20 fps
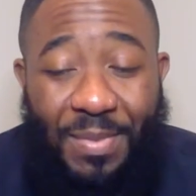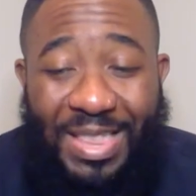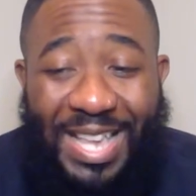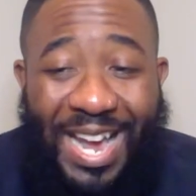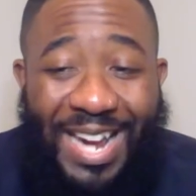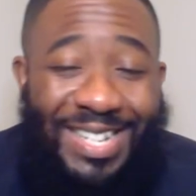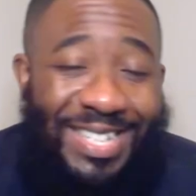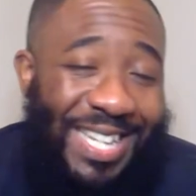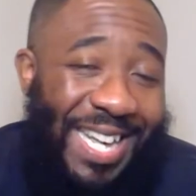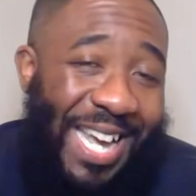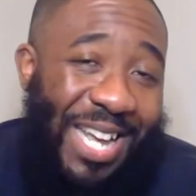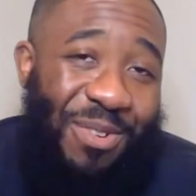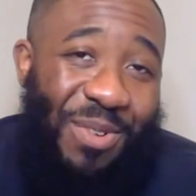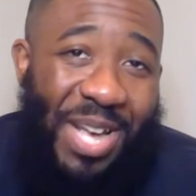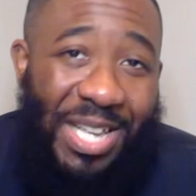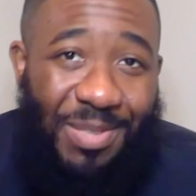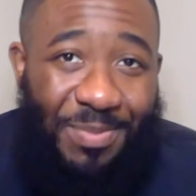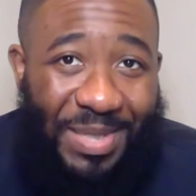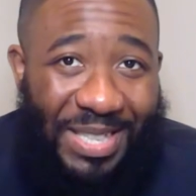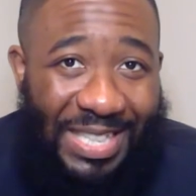That title
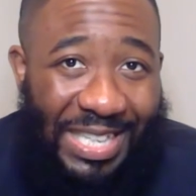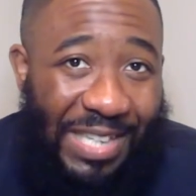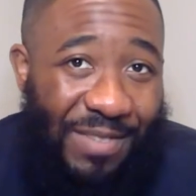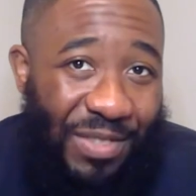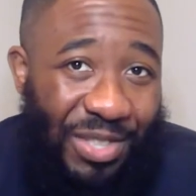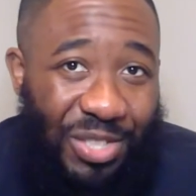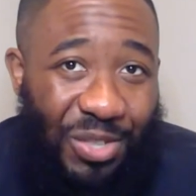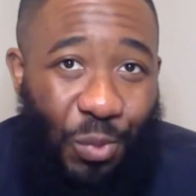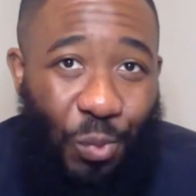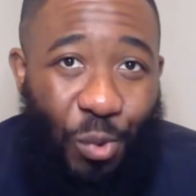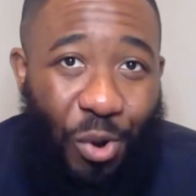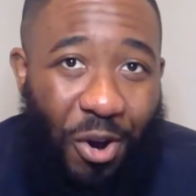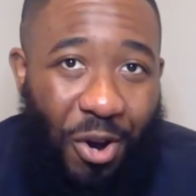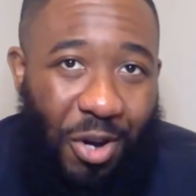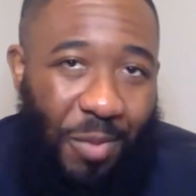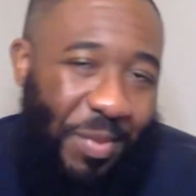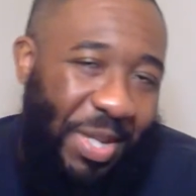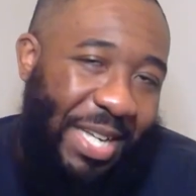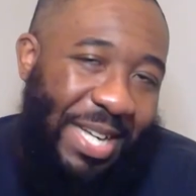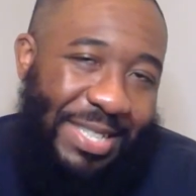has been given to
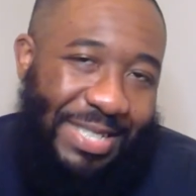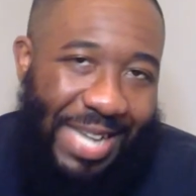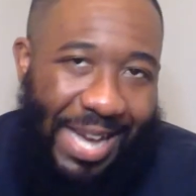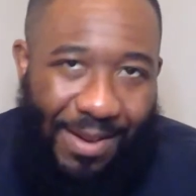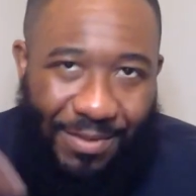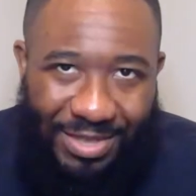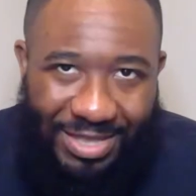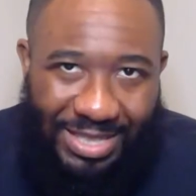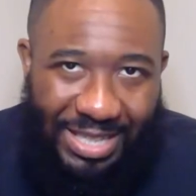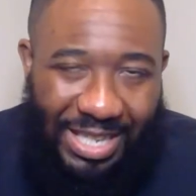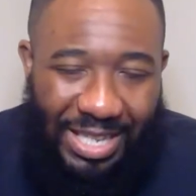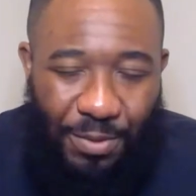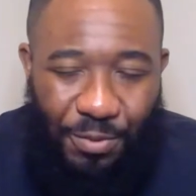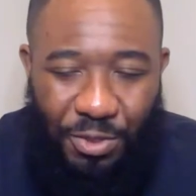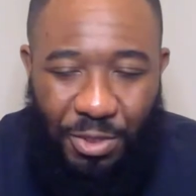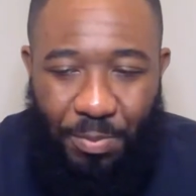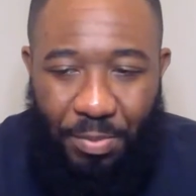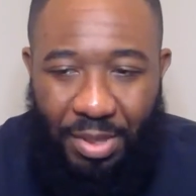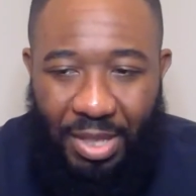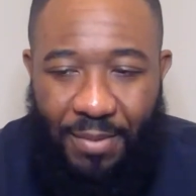Wong because obviously he
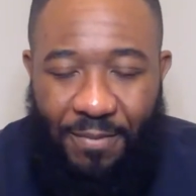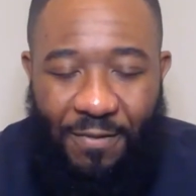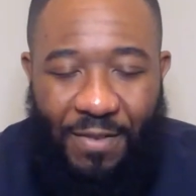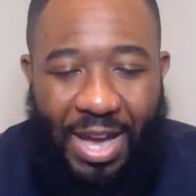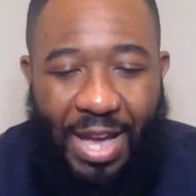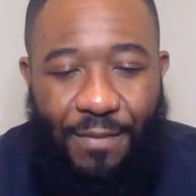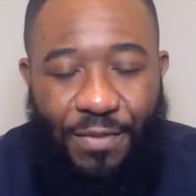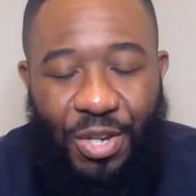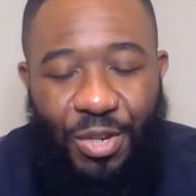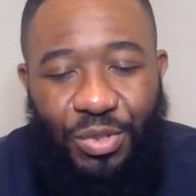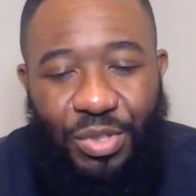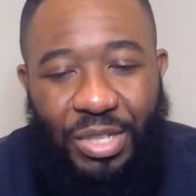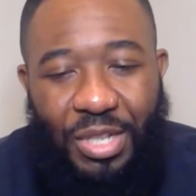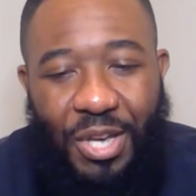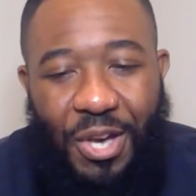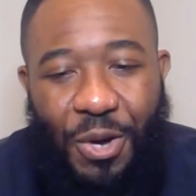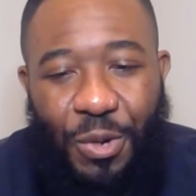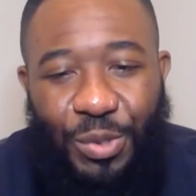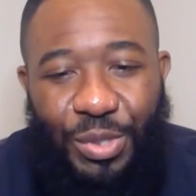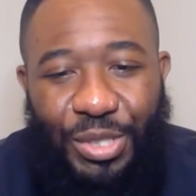was blipped five years
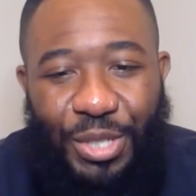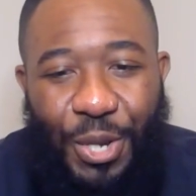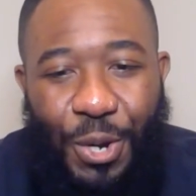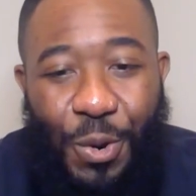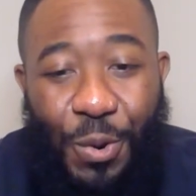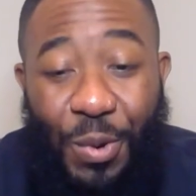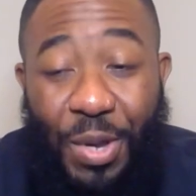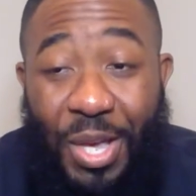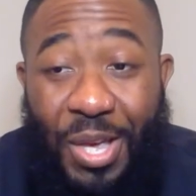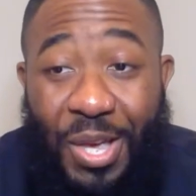ago. So